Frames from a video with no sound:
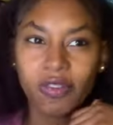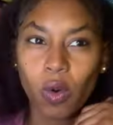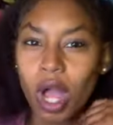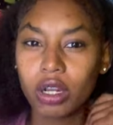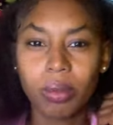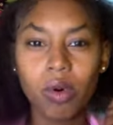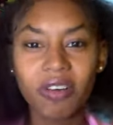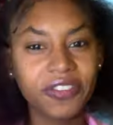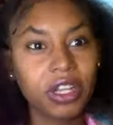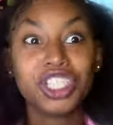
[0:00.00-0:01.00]
even wanted a
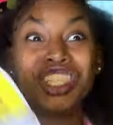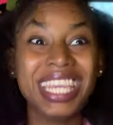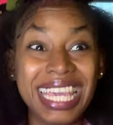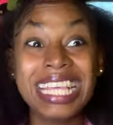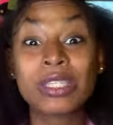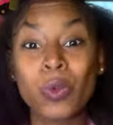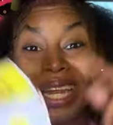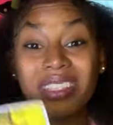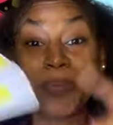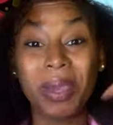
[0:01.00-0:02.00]
morphia. She is
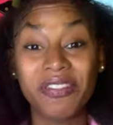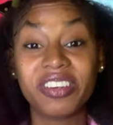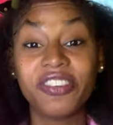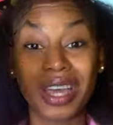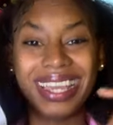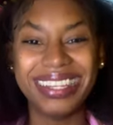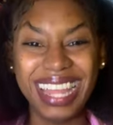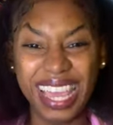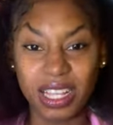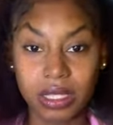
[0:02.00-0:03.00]
willing to pay for the fucking
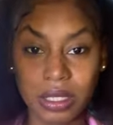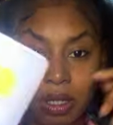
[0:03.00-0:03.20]
date.